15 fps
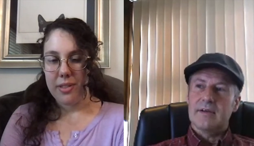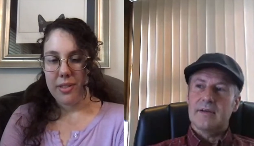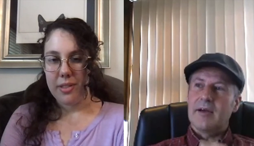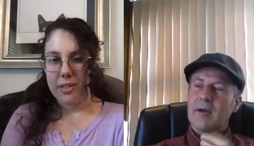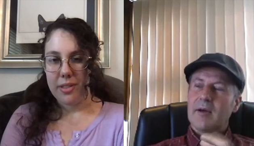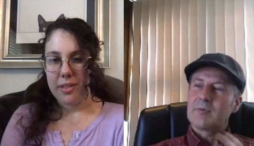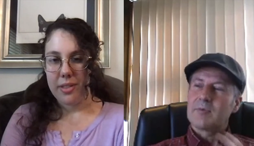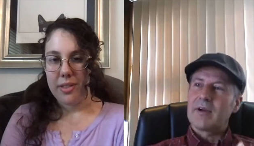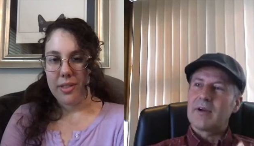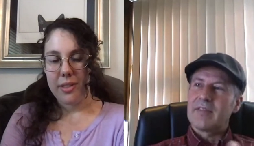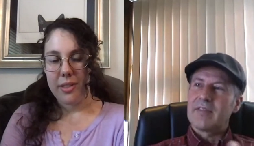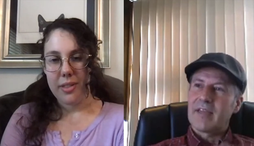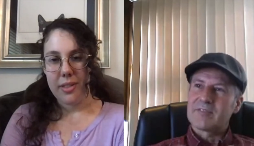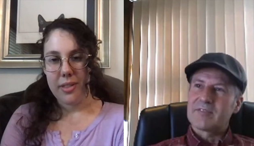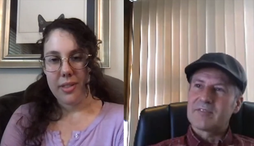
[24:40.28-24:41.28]
Speaker 1: I, am trying to
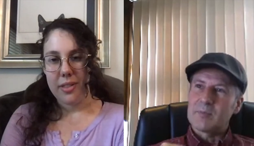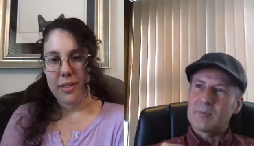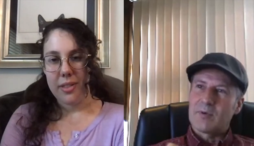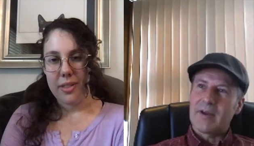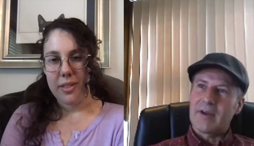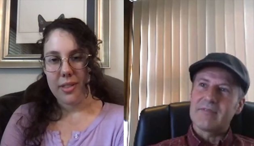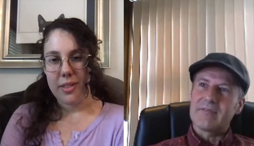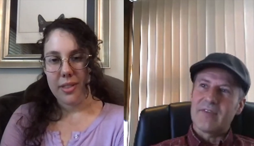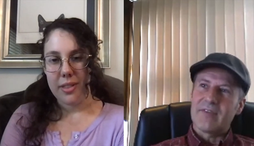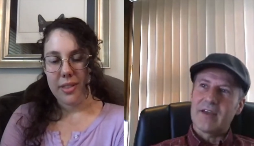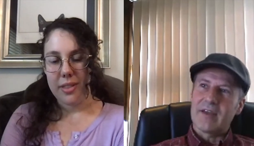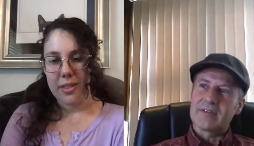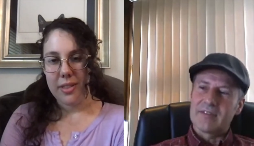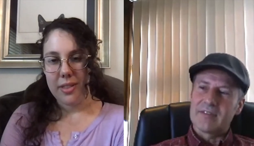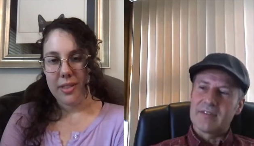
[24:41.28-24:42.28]
think of some great
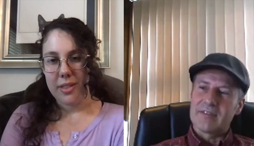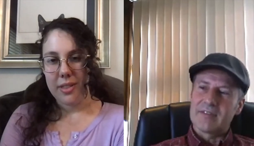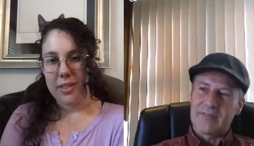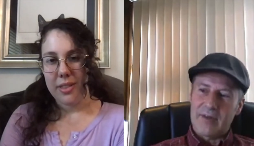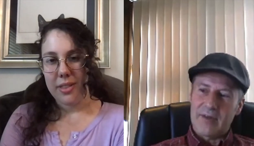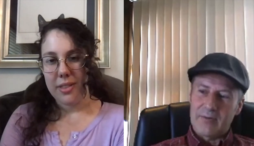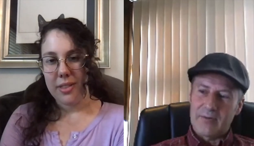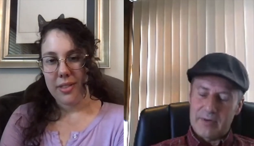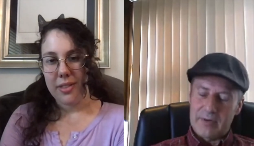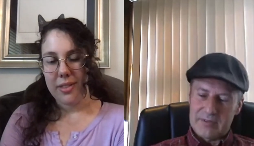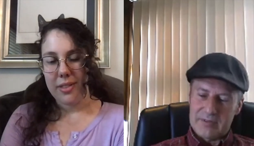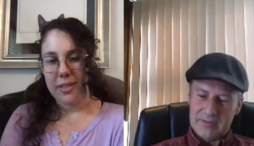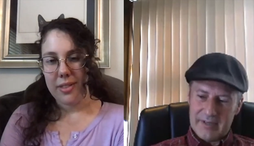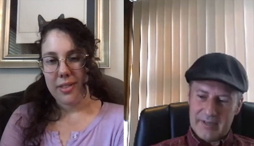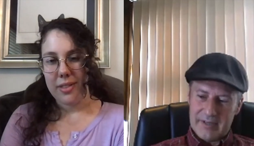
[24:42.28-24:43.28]
fantasy that I've read
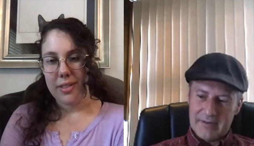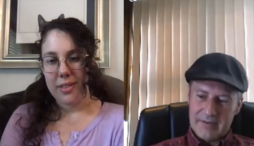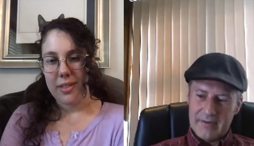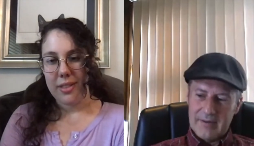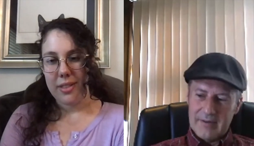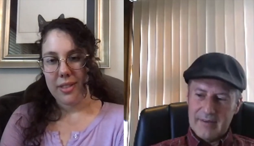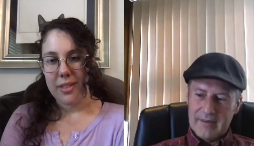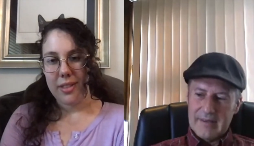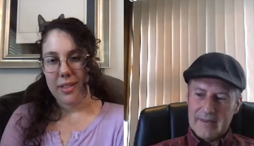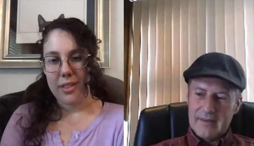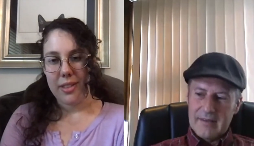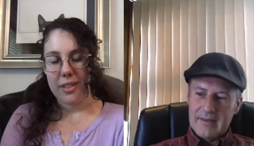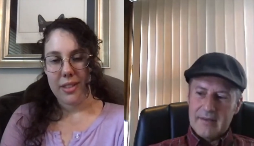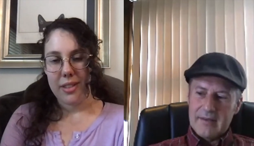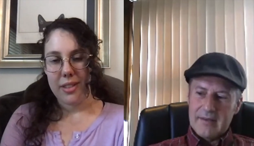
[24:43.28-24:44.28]
recently,
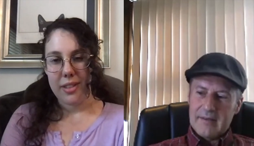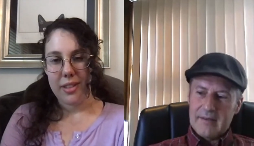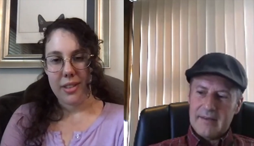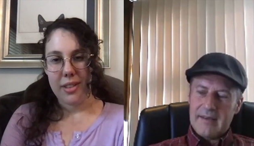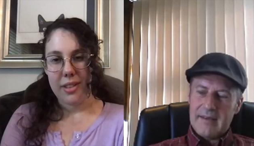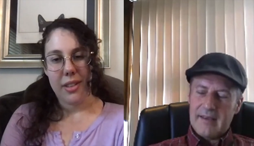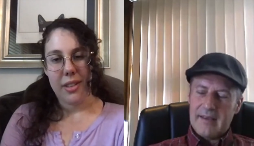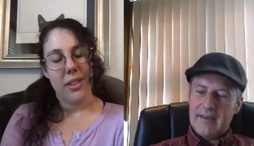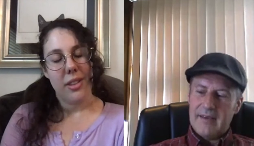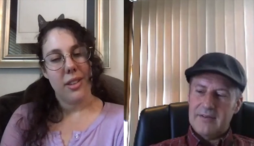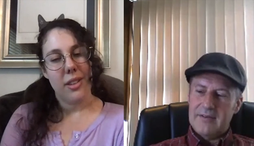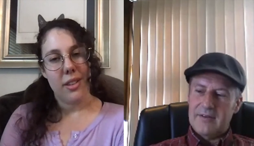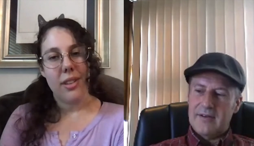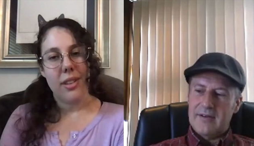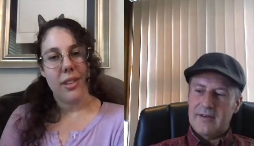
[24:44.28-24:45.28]

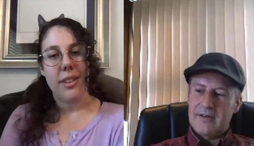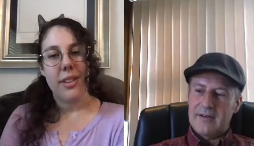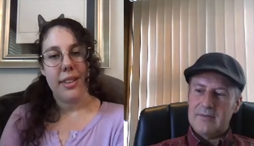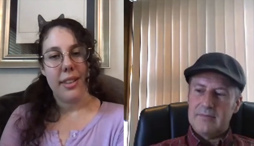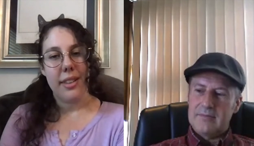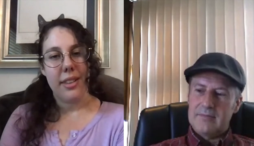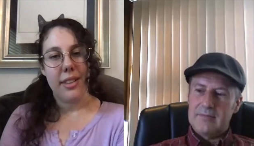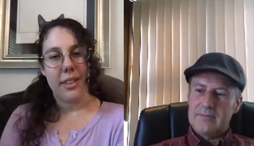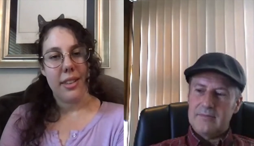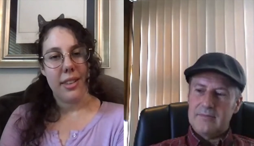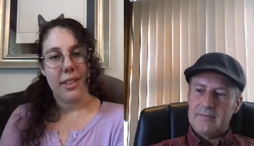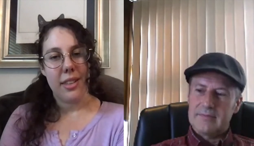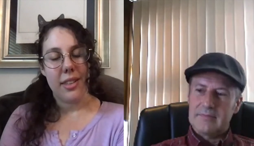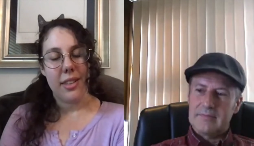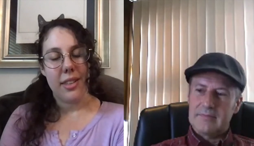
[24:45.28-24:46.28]
and. Uh,
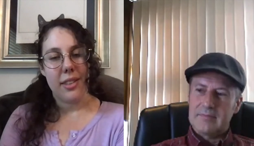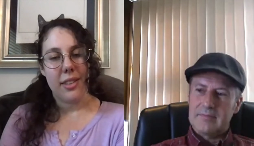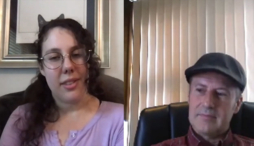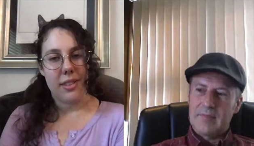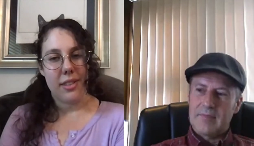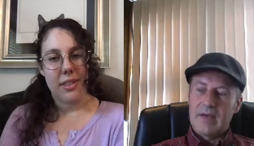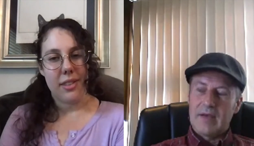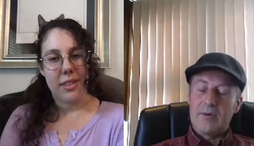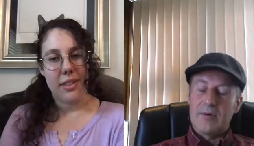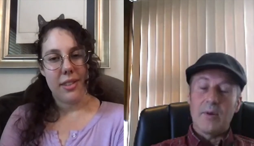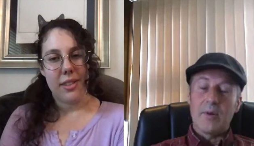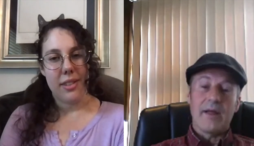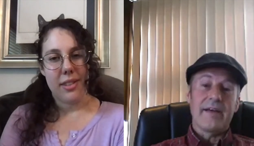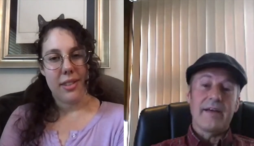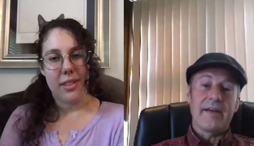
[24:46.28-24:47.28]

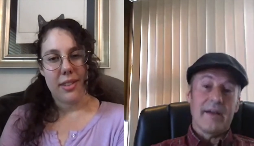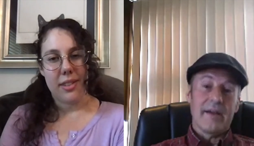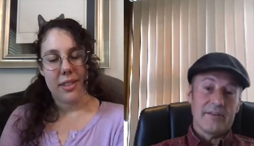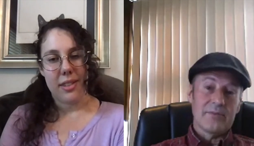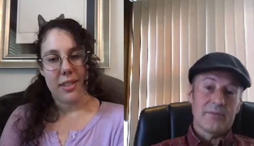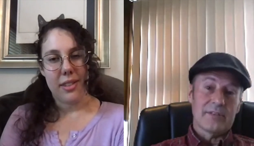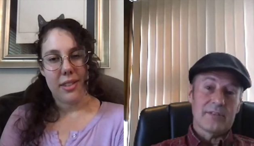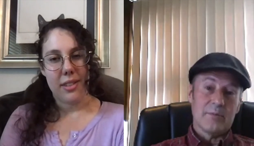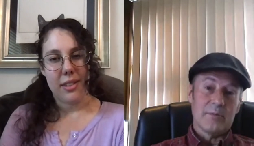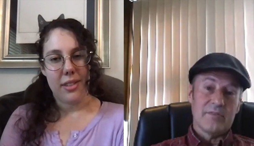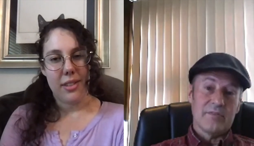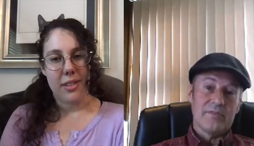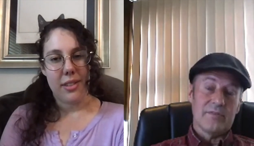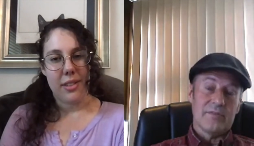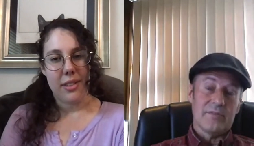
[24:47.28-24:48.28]
well, I, I did read some
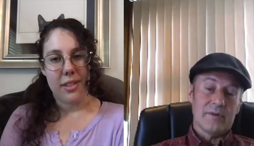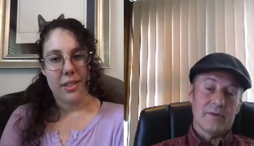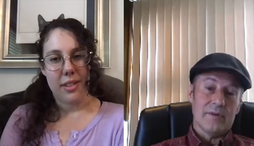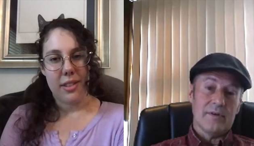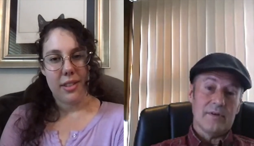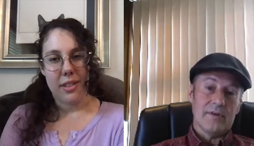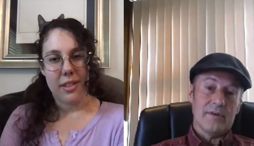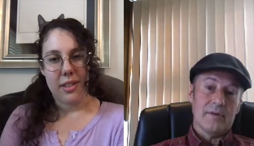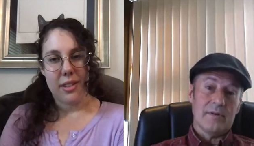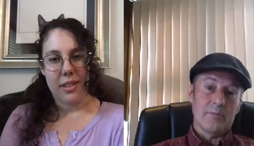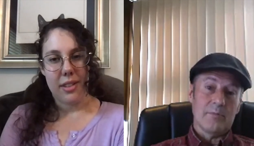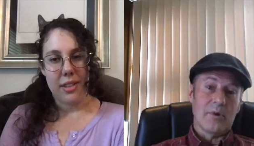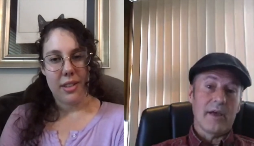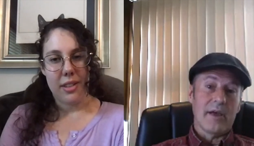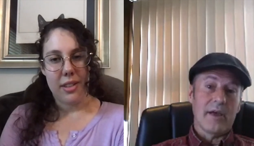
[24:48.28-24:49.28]
of uh,
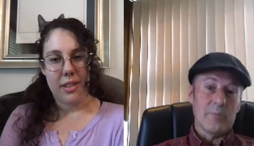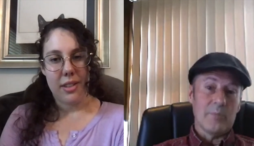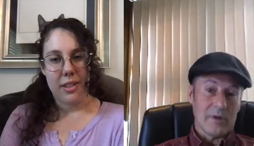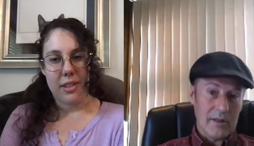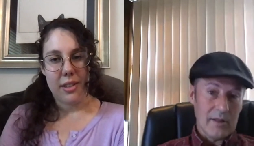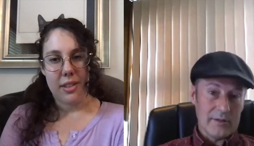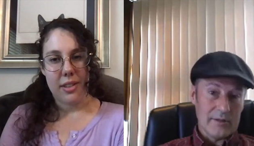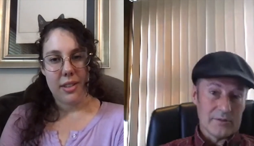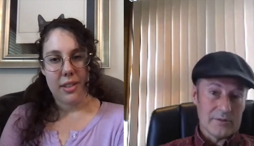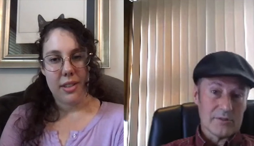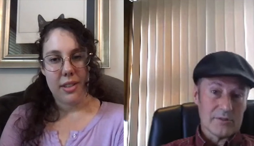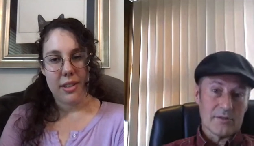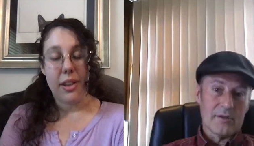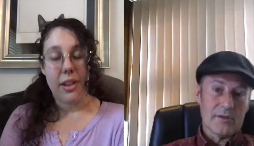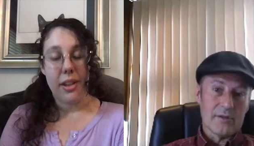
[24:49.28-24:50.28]
Brian
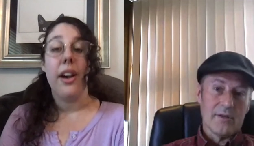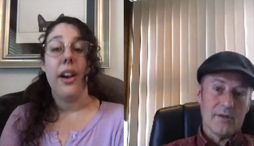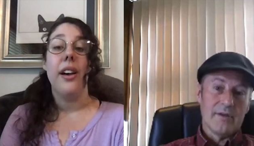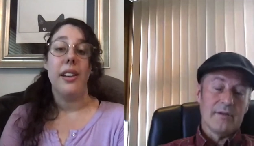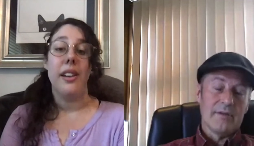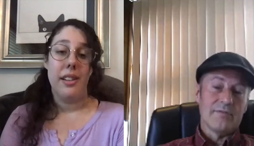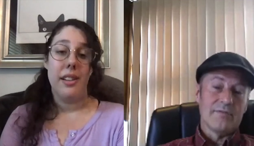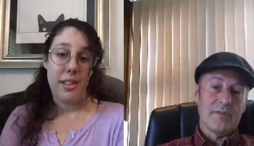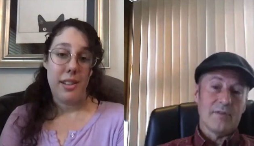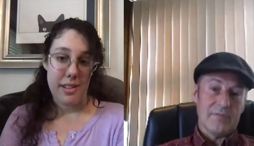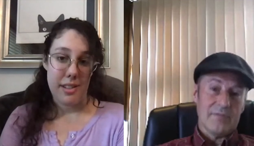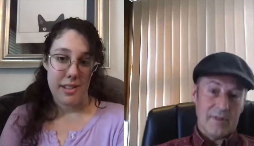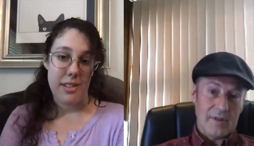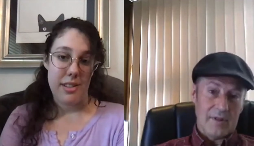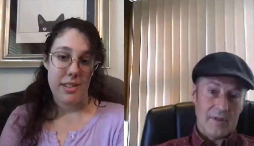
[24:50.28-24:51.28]
McClellan's uh-huh.
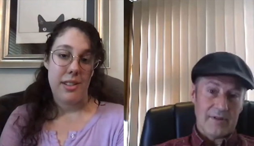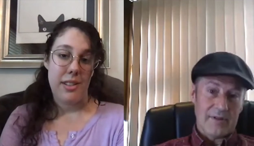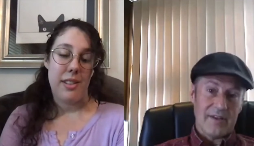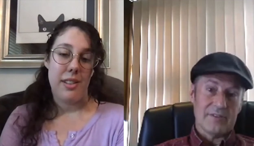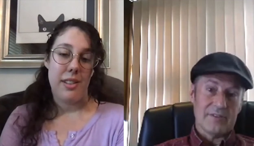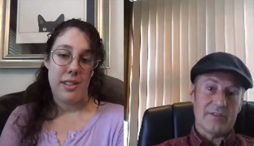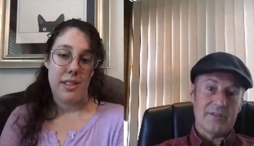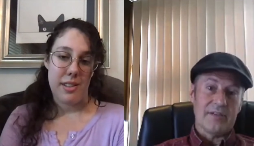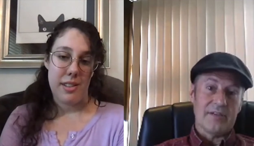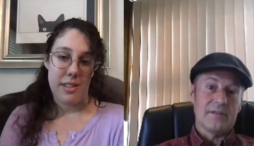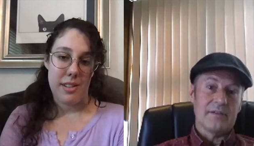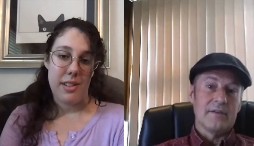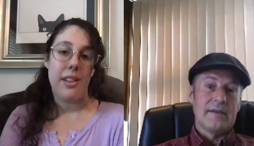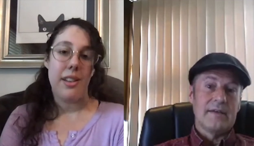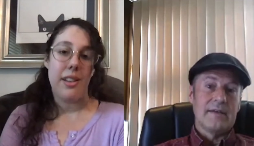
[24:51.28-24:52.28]
Flintlock
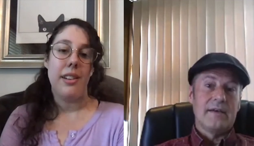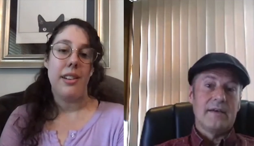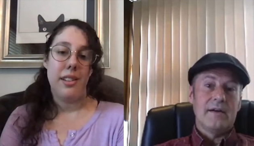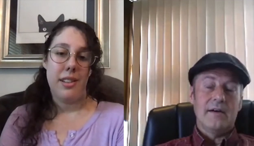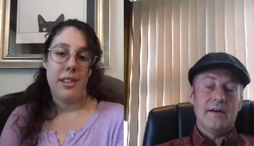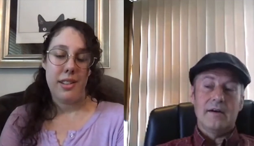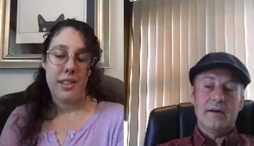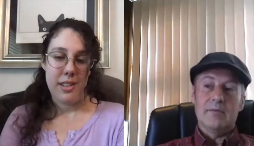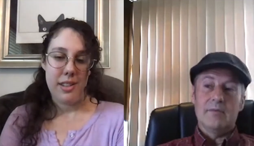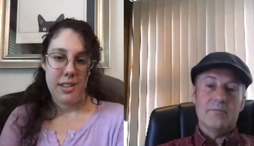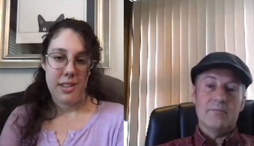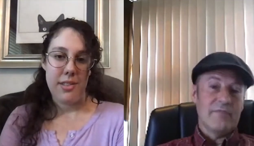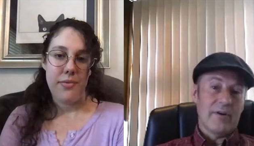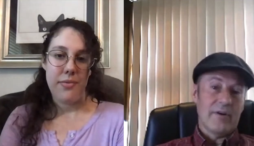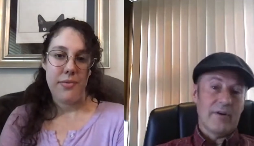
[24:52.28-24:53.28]
Fantasy. Uh-huh.
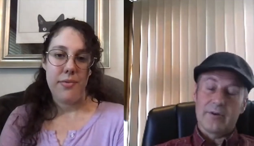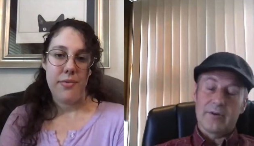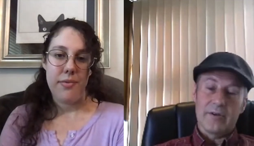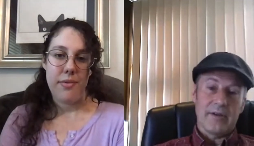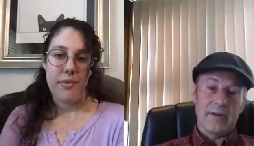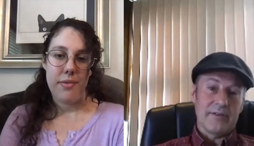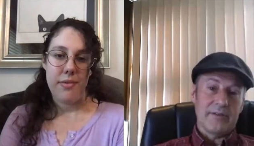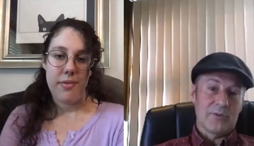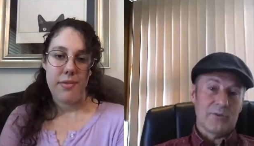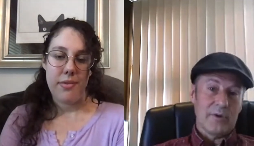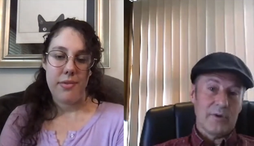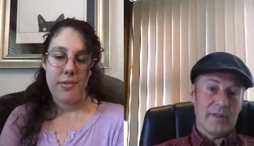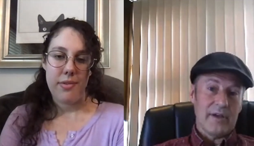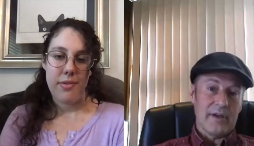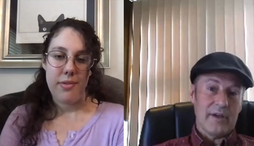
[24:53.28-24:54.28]
Um, very good. I
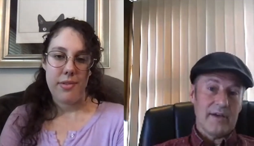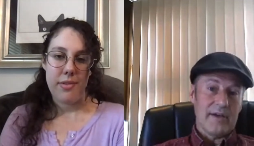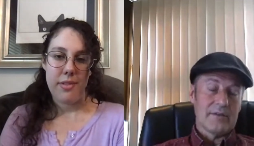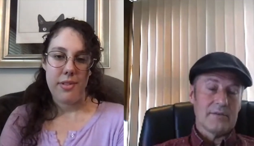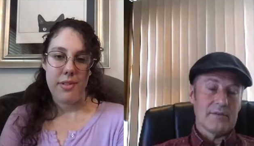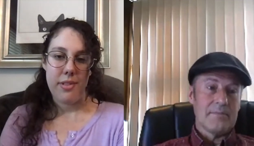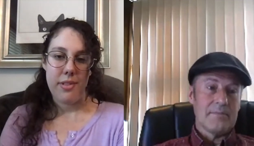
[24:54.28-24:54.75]
enjoyed that.